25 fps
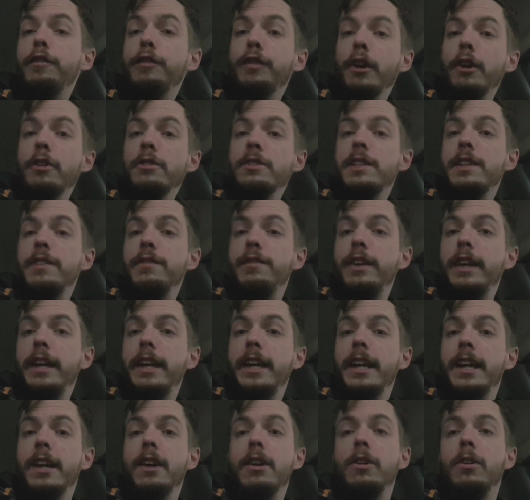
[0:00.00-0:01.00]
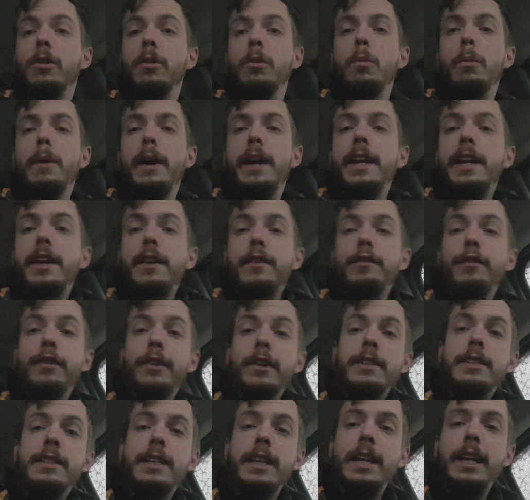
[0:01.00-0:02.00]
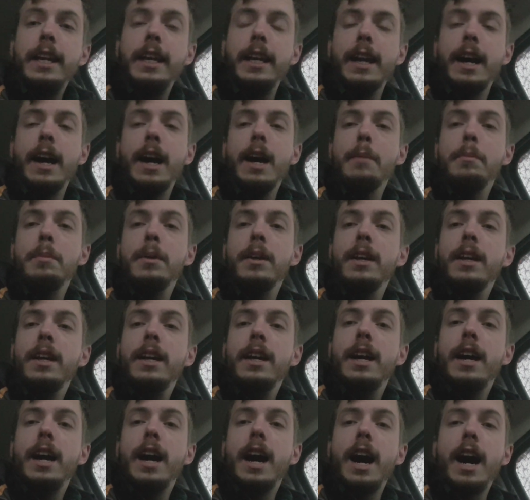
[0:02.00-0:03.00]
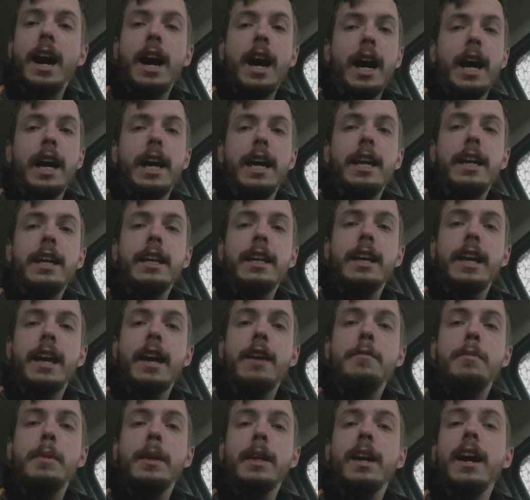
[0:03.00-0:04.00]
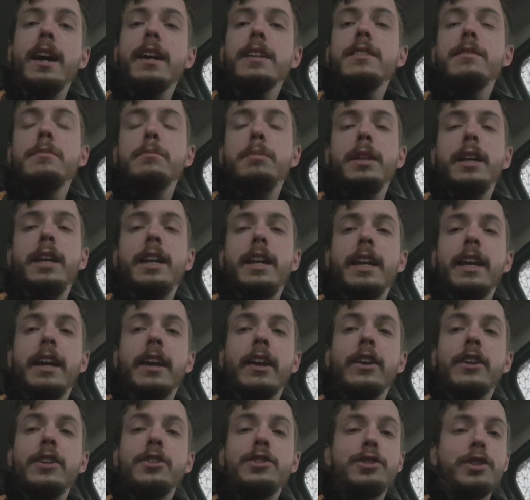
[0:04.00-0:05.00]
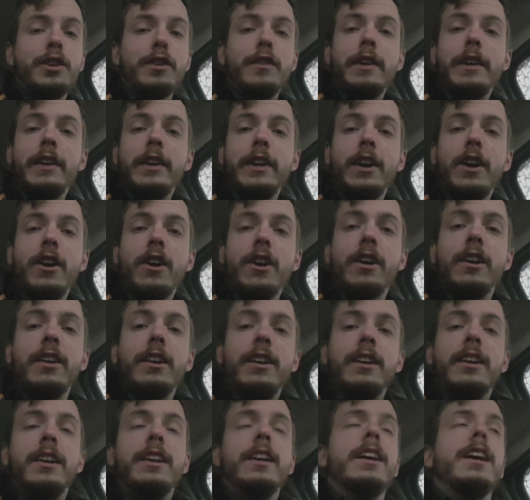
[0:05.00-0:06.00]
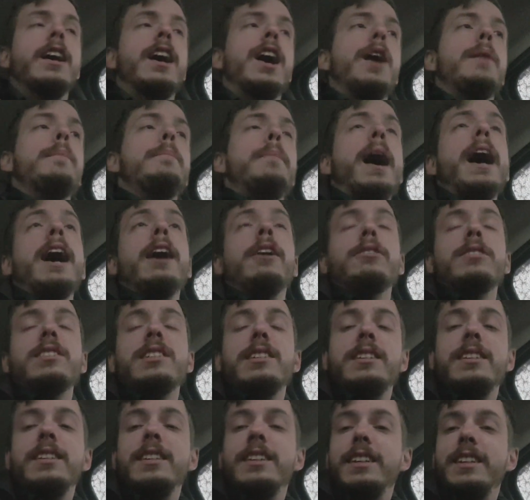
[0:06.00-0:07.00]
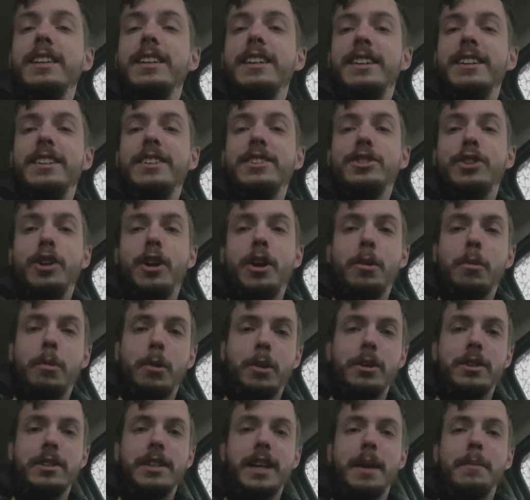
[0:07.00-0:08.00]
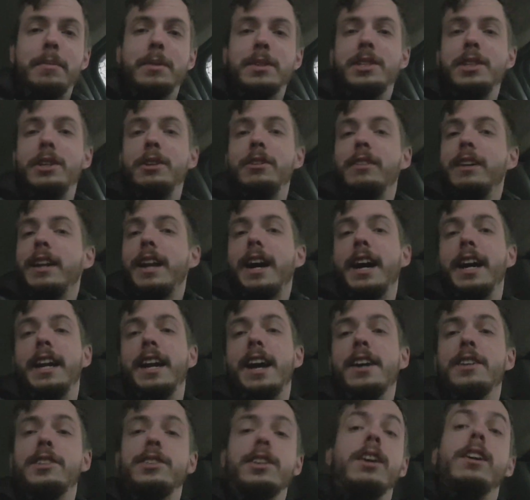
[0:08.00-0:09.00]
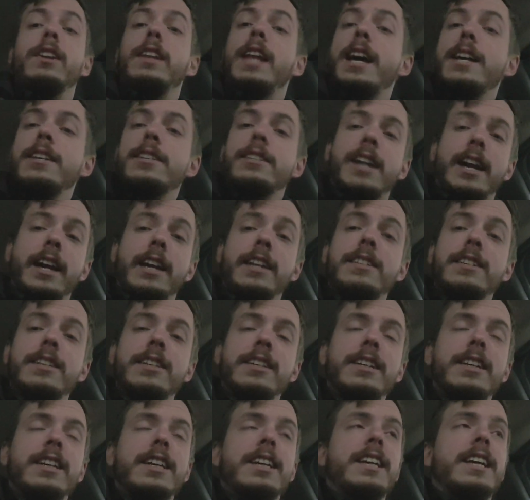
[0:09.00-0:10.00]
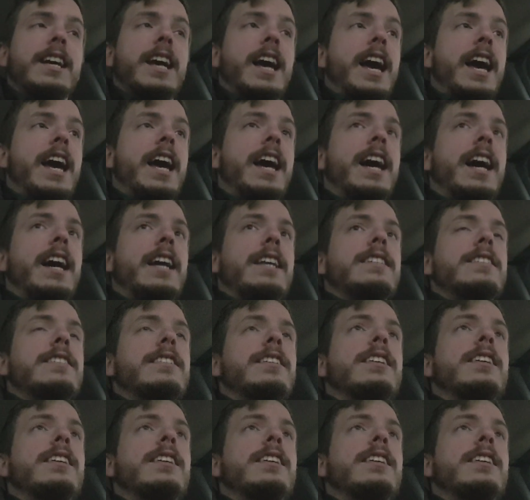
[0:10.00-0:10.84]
frozen vehicle waiting for it to heat up, I have been contemplating so very hard about Star Wars Episode 9. I saw it last night, and